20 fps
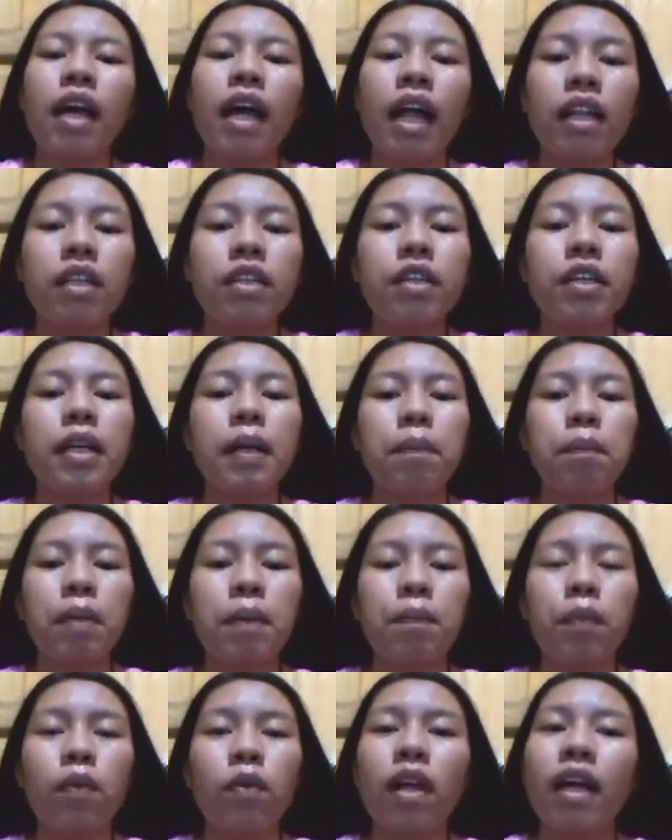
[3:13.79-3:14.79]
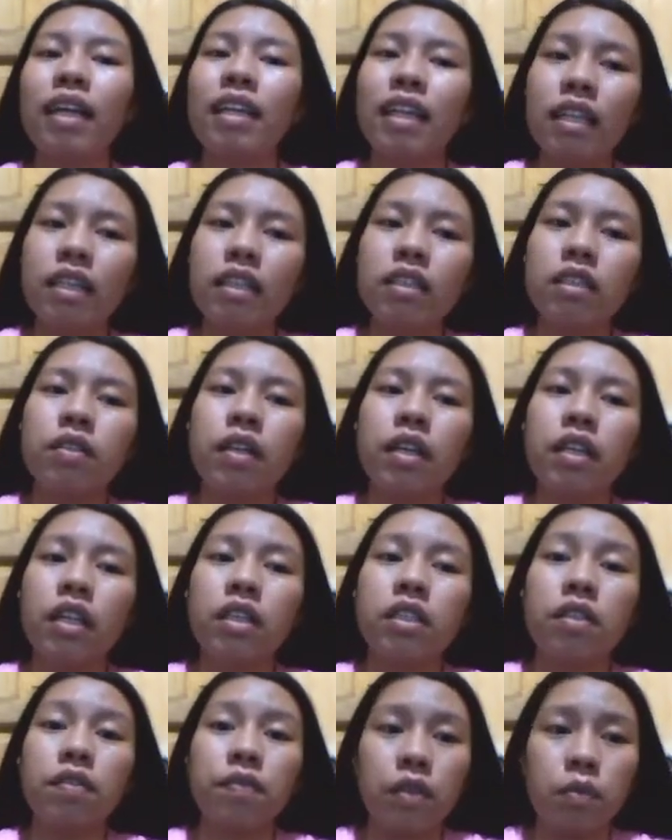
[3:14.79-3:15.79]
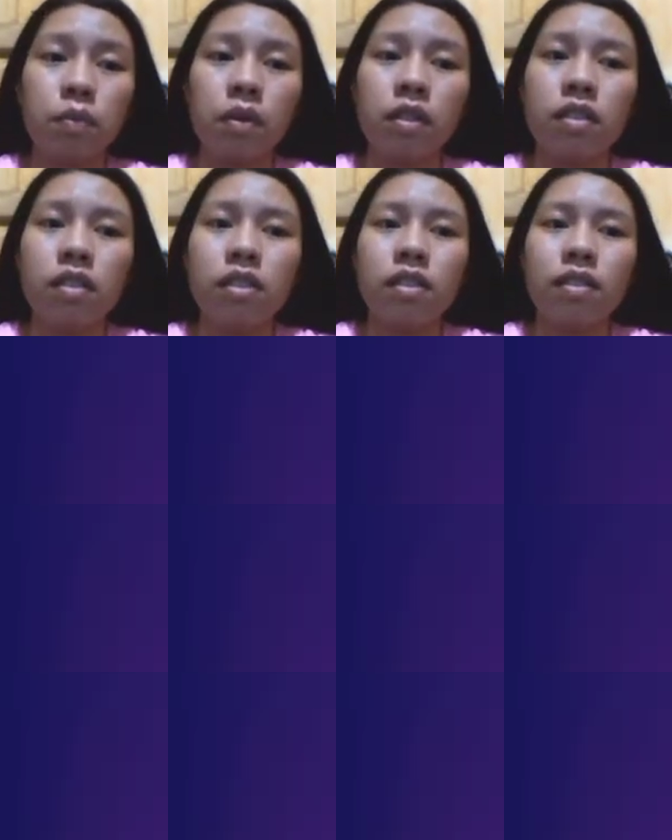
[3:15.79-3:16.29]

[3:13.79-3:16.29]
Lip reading: elderly people and illiterate individuals.